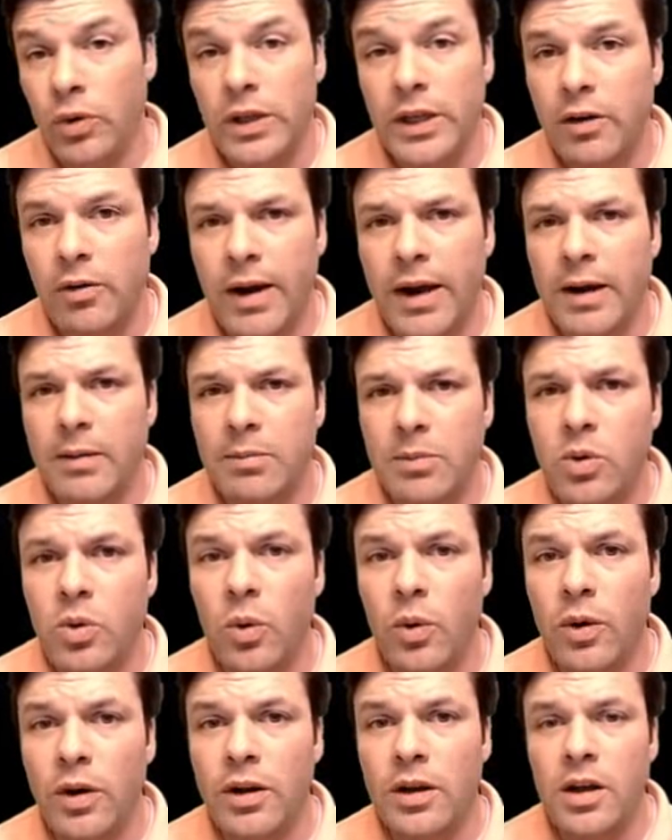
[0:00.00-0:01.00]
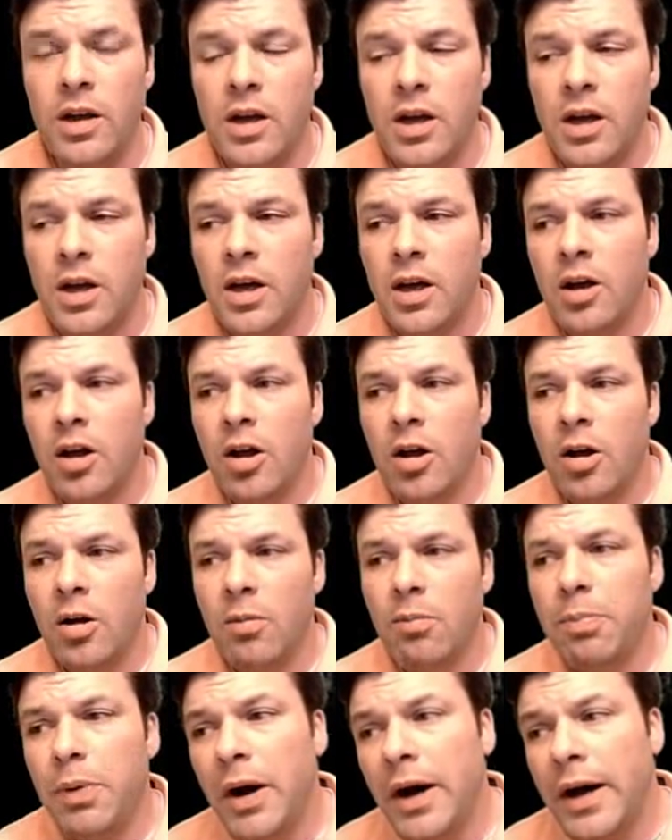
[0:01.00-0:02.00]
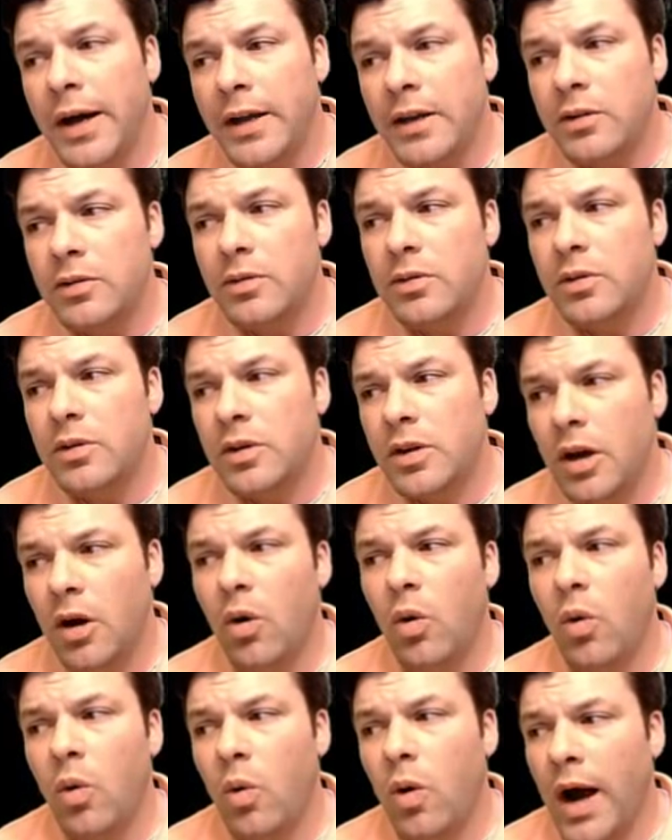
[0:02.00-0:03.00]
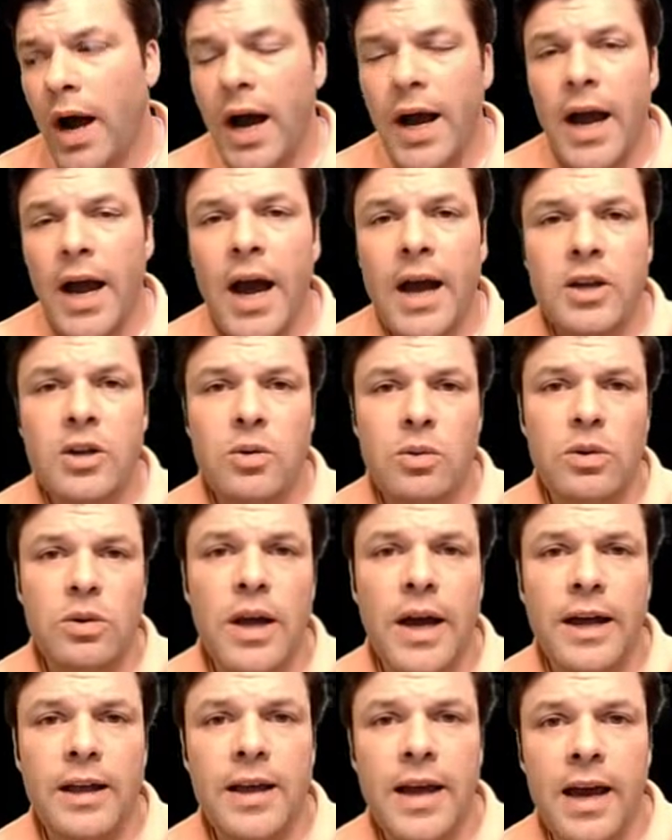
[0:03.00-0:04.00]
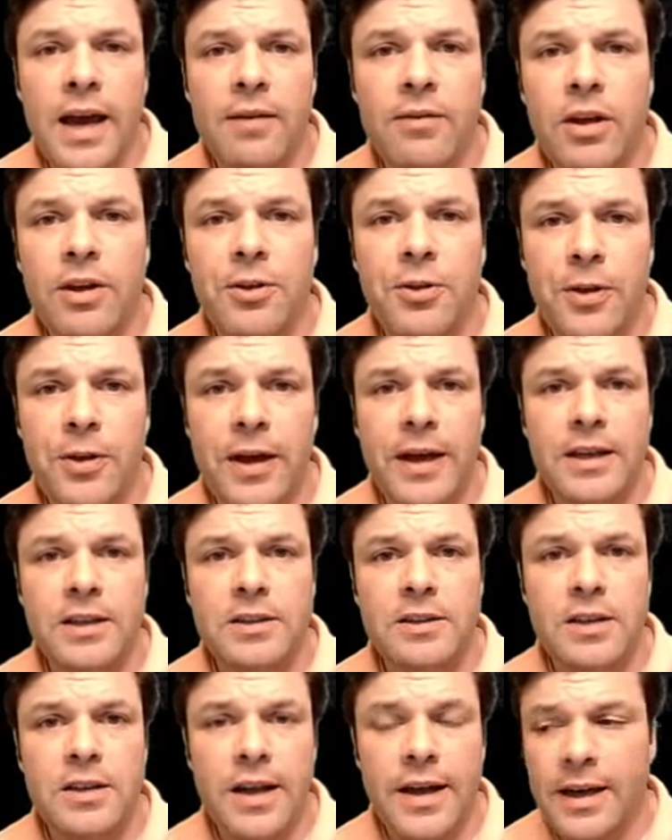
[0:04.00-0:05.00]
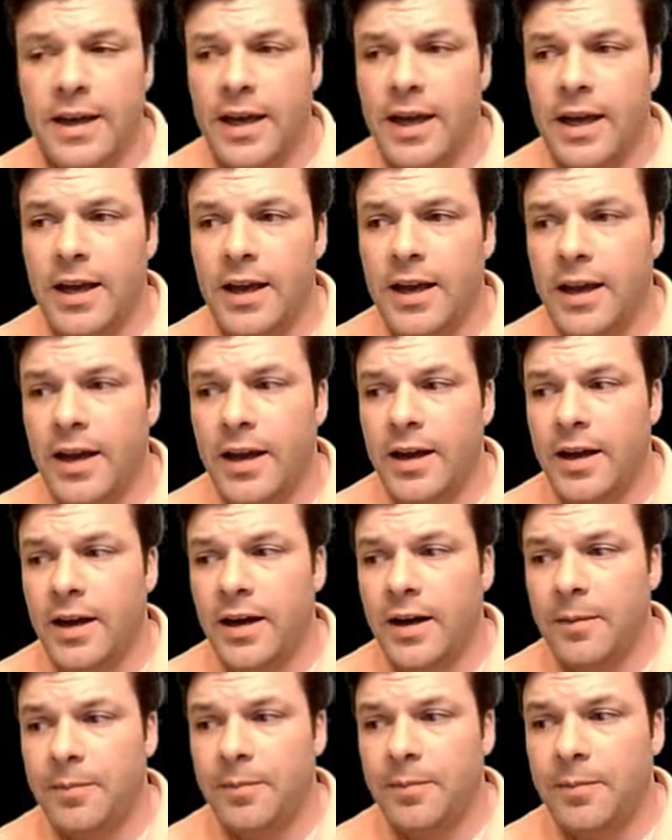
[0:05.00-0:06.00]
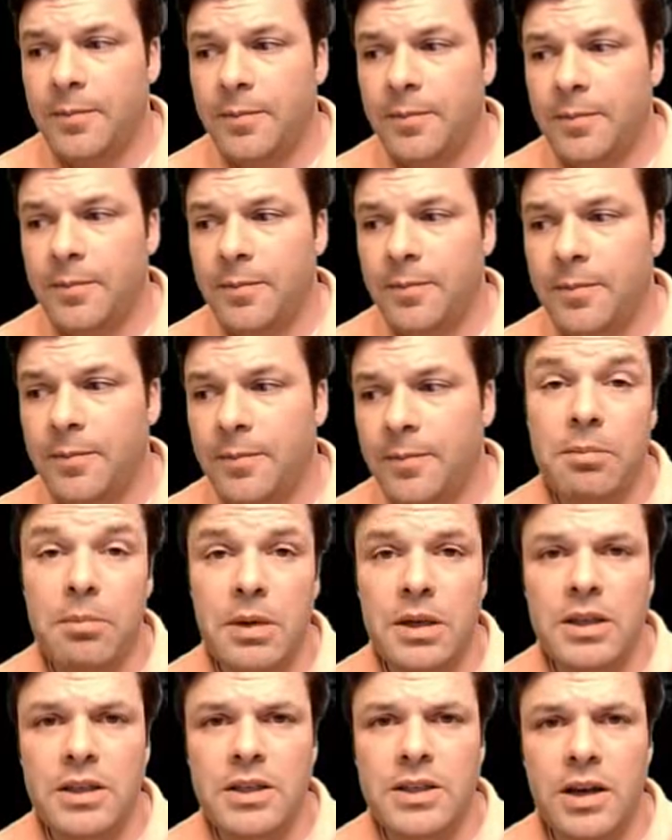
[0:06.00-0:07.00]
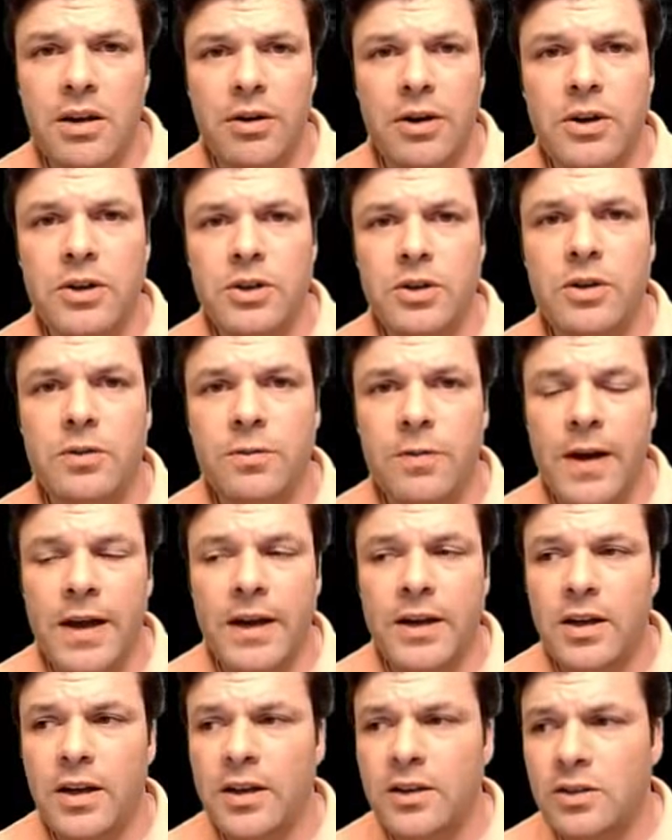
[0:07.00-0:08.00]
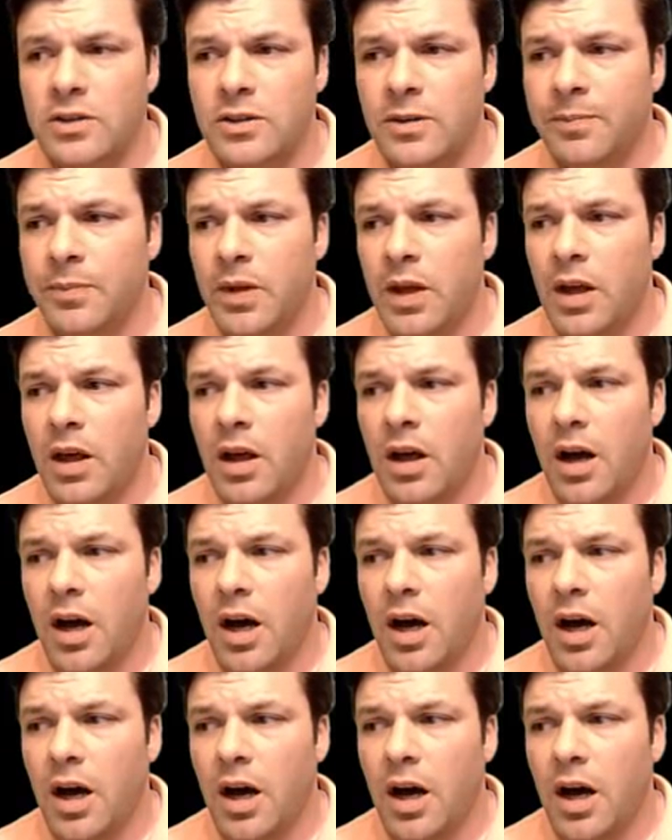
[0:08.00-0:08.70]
me in a really great mood. But you know, I, I do like having things like a, a um, like a, like a military to defend us.